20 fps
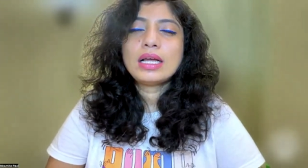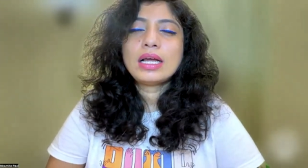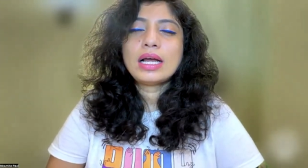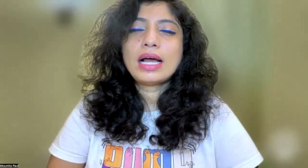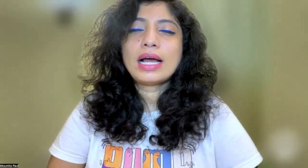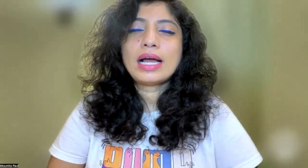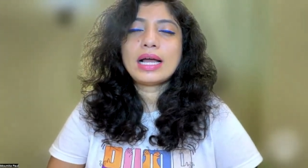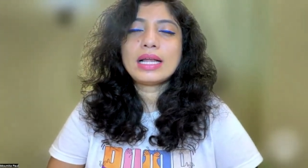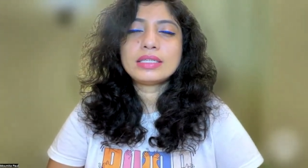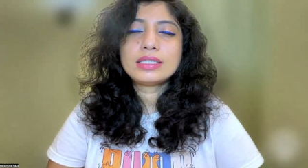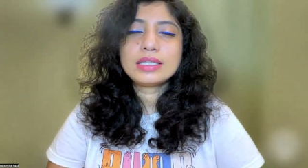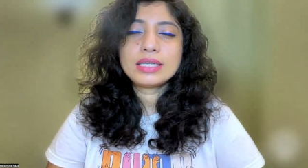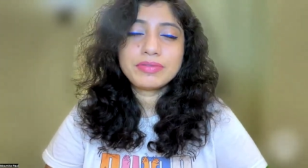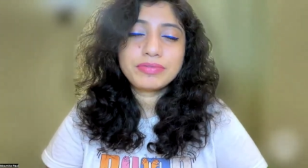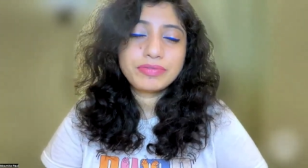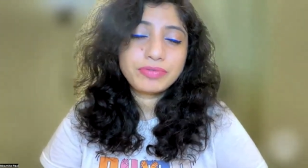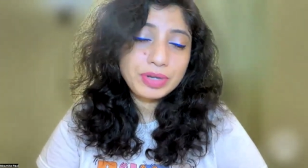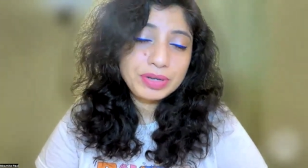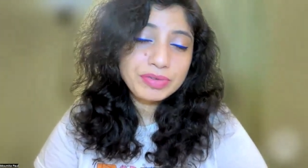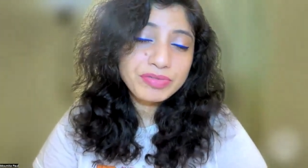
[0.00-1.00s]
and
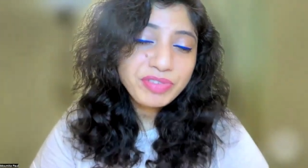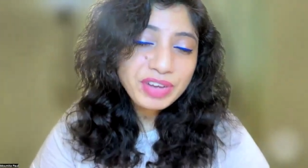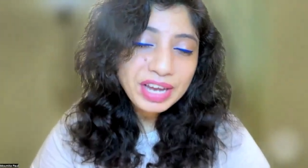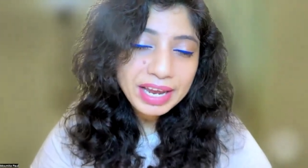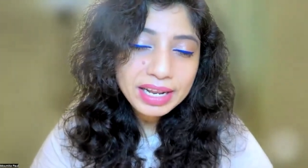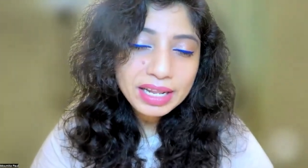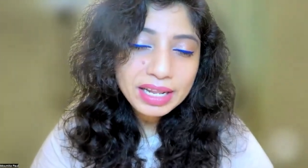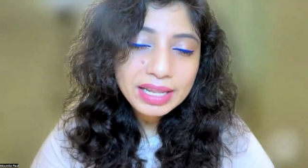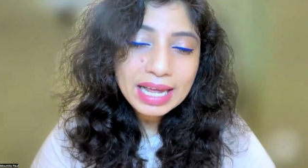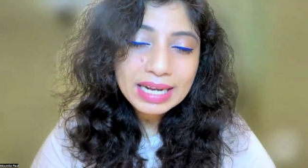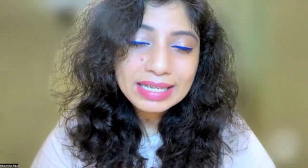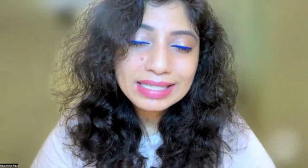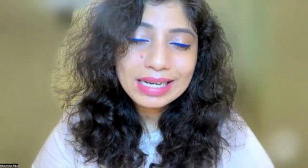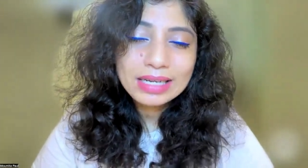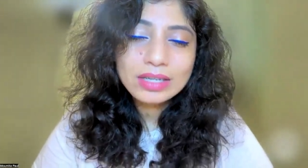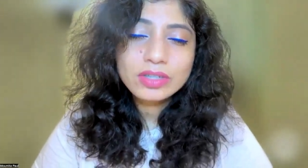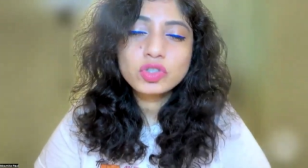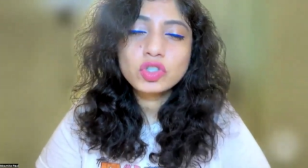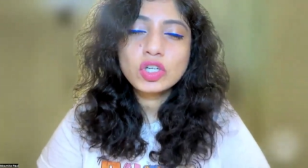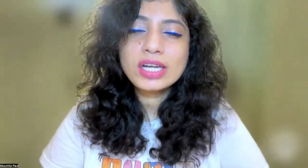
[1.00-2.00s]
if we feel that
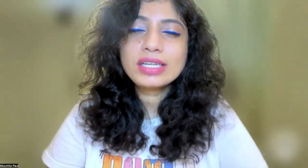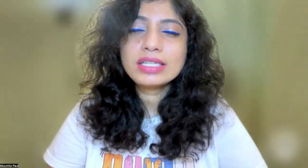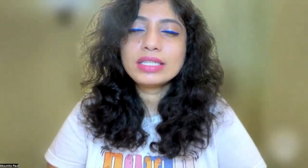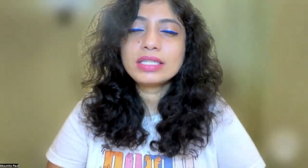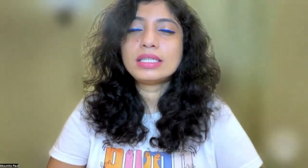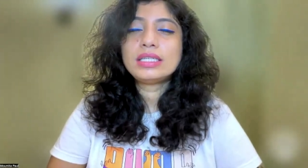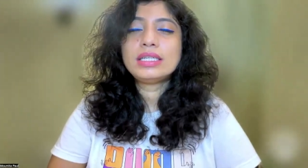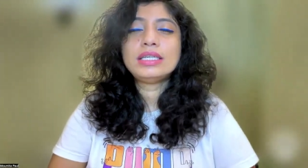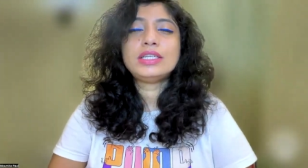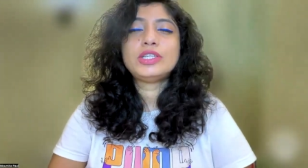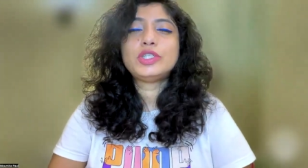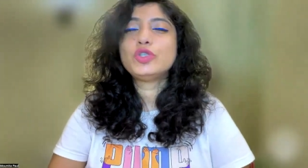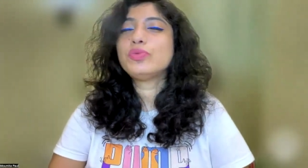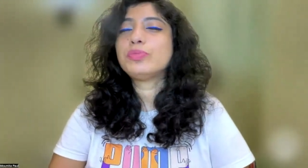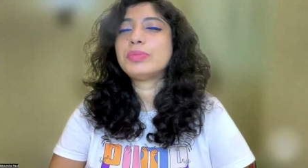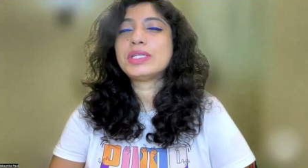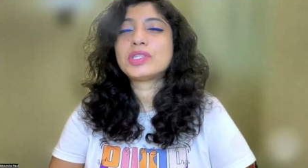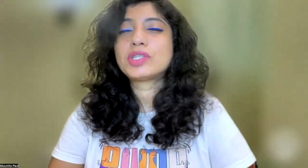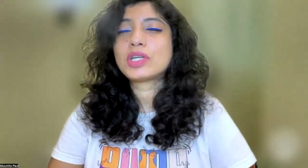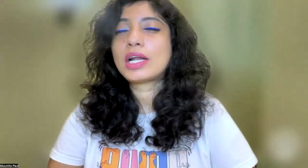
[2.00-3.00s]
energetically
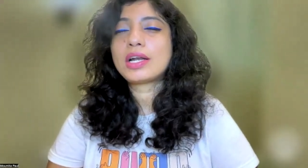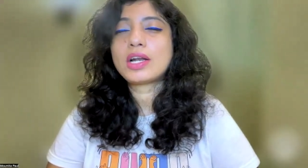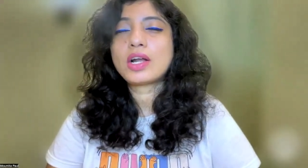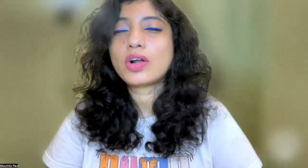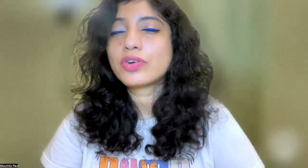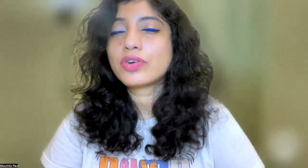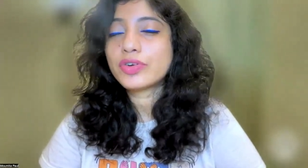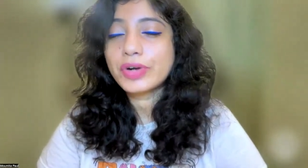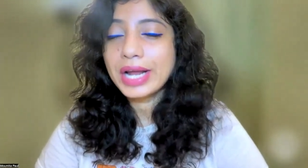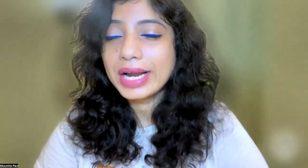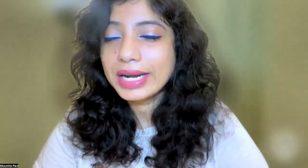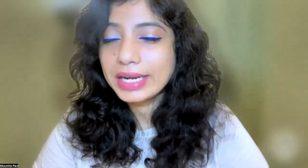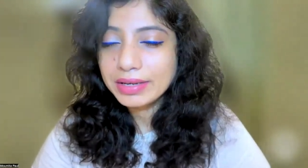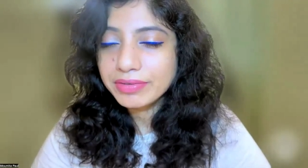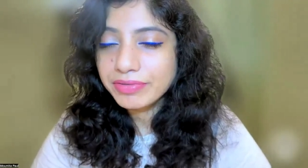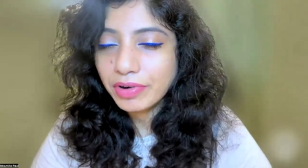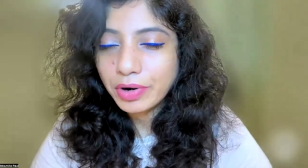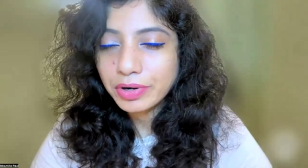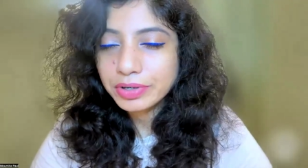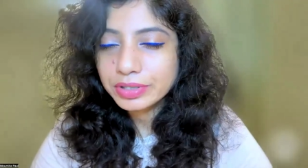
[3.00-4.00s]
humans are not ready
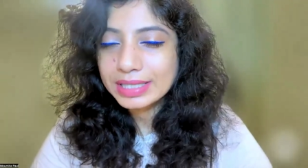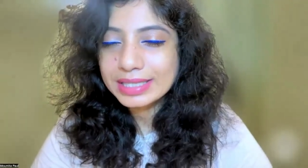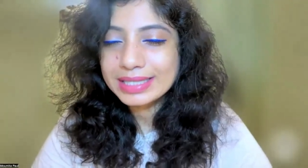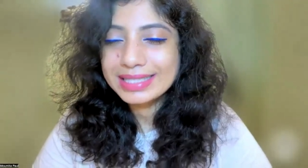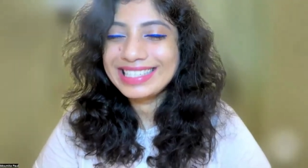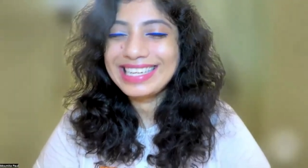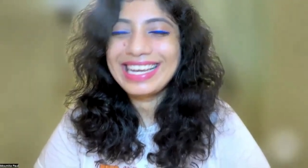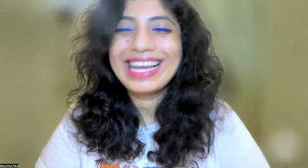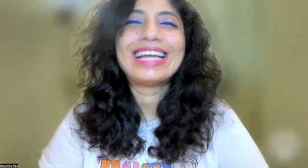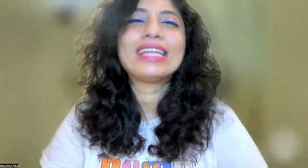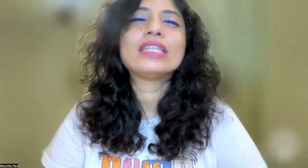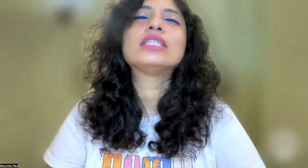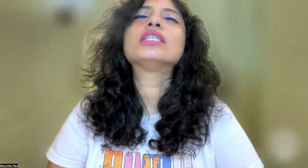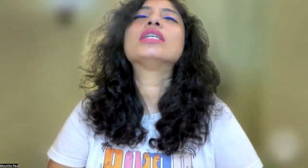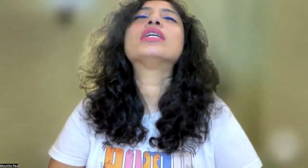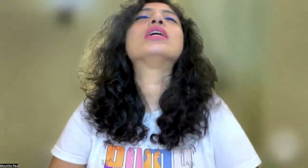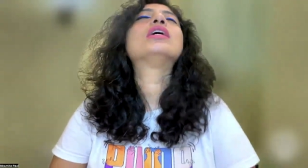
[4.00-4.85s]
for this yet,